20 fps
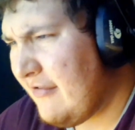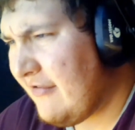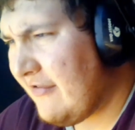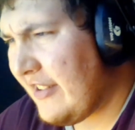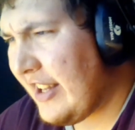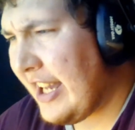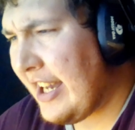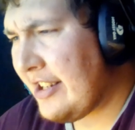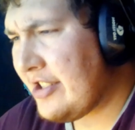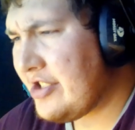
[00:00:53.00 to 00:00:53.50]

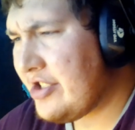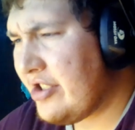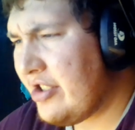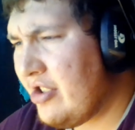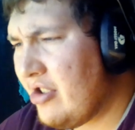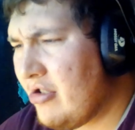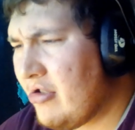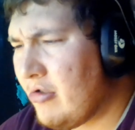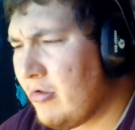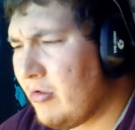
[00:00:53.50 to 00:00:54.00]
Flatt.
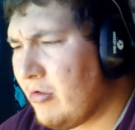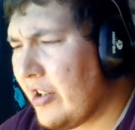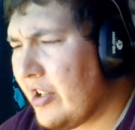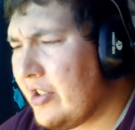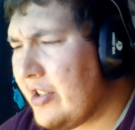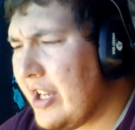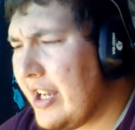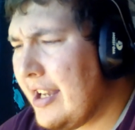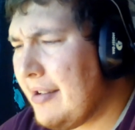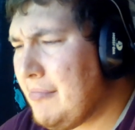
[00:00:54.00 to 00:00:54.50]

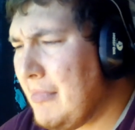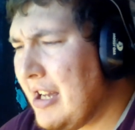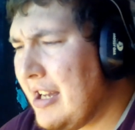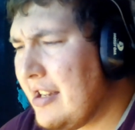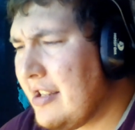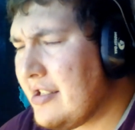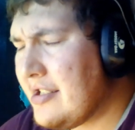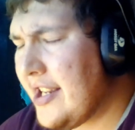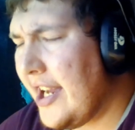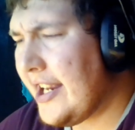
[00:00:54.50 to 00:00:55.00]
Real name,
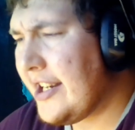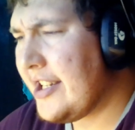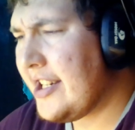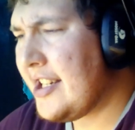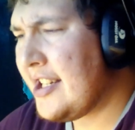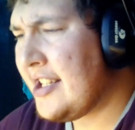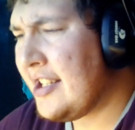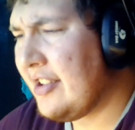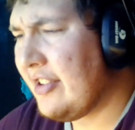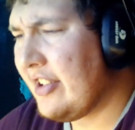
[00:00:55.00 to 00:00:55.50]

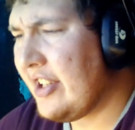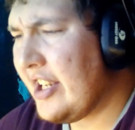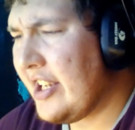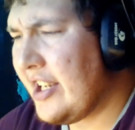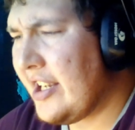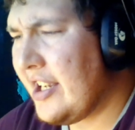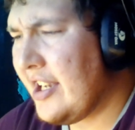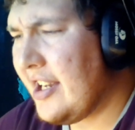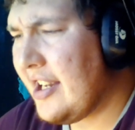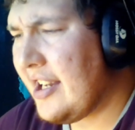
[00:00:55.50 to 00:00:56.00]
Dana
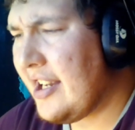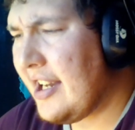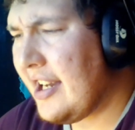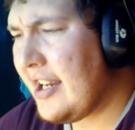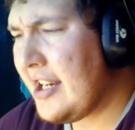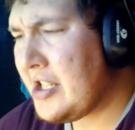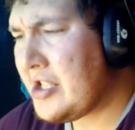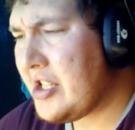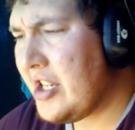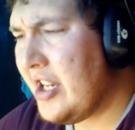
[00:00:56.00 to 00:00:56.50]
Lee.
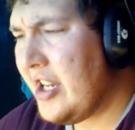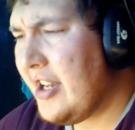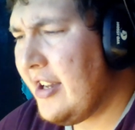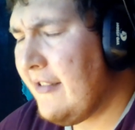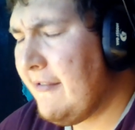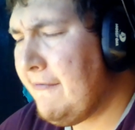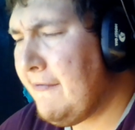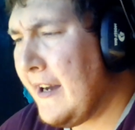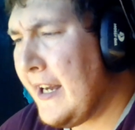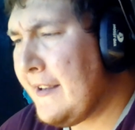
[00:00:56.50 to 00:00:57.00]
Height,
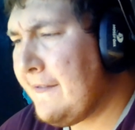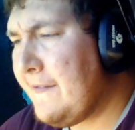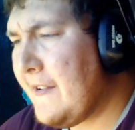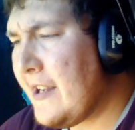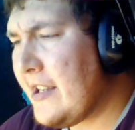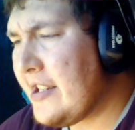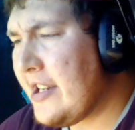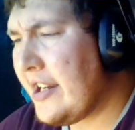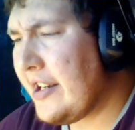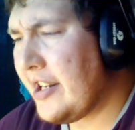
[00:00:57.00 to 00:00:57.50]
5
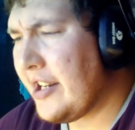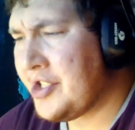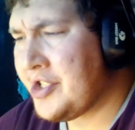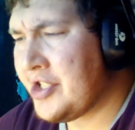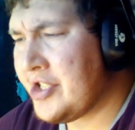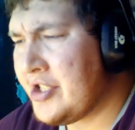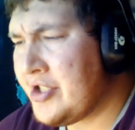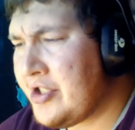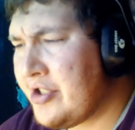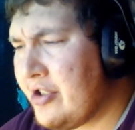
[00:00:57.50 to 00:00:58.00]
feet 9
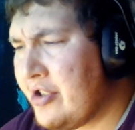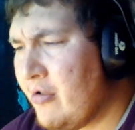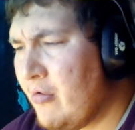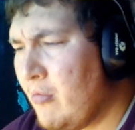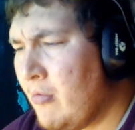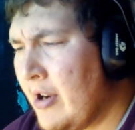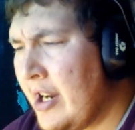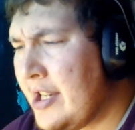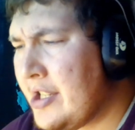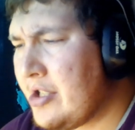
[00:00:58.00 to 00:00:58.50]
inches
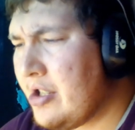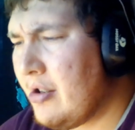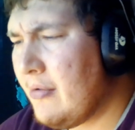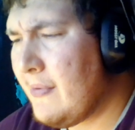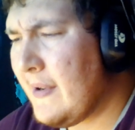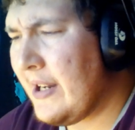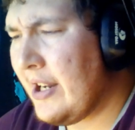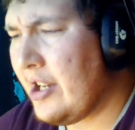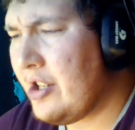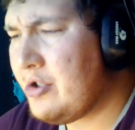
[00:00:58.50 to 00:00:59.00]
weight
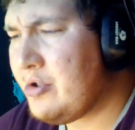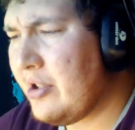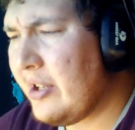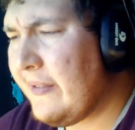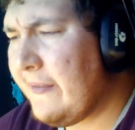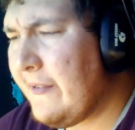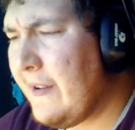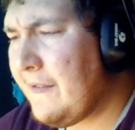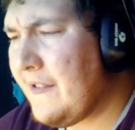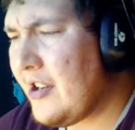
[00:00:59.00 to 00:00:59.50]

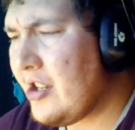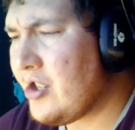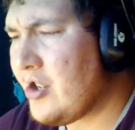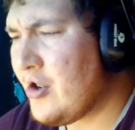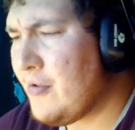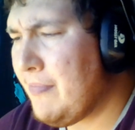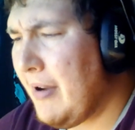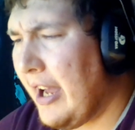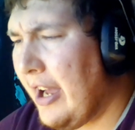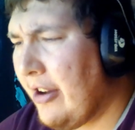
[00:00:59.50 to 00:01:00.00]

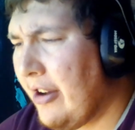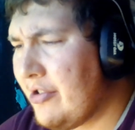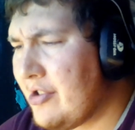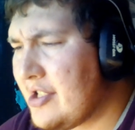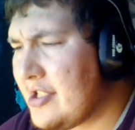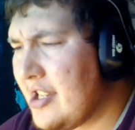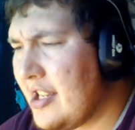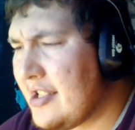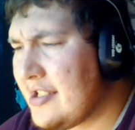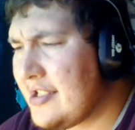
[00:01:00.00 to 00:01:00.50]
152
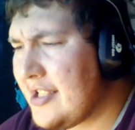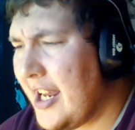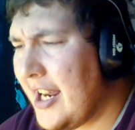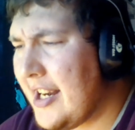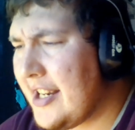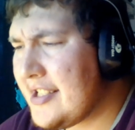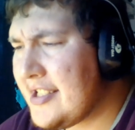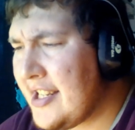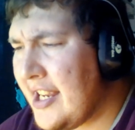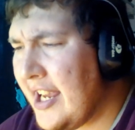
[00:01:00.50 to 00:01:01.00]
pounds,
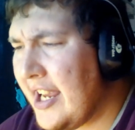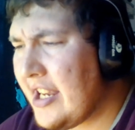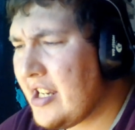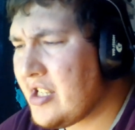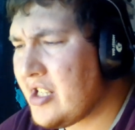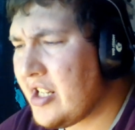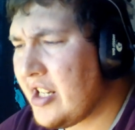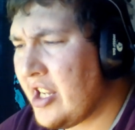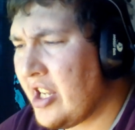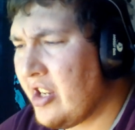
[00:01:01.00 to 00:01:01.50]
status
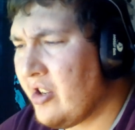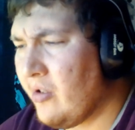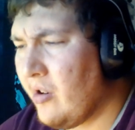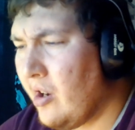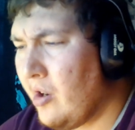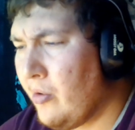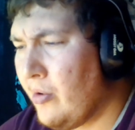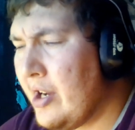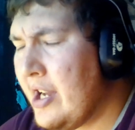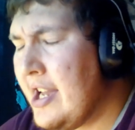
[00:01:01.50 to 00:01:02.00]
anti
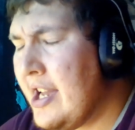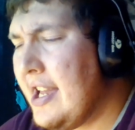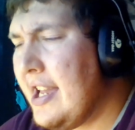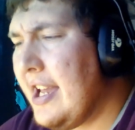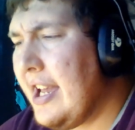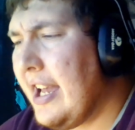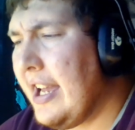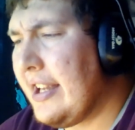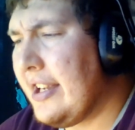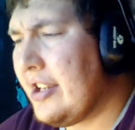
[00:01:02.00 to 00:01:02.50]
hero,
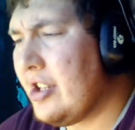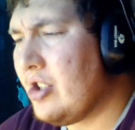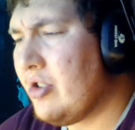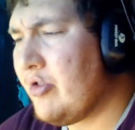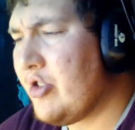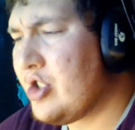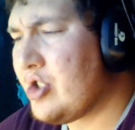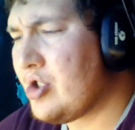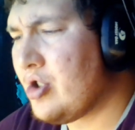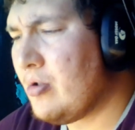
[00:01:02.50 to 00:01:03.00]
and
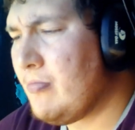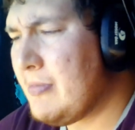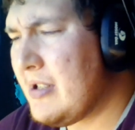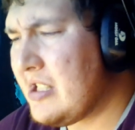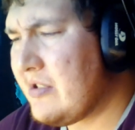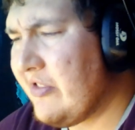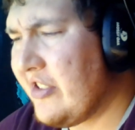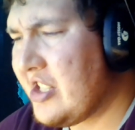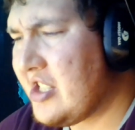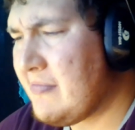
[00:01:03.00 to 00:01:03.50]
Universal
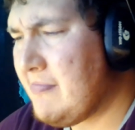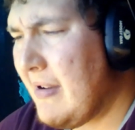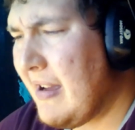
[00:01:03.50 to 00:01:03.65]
Misfits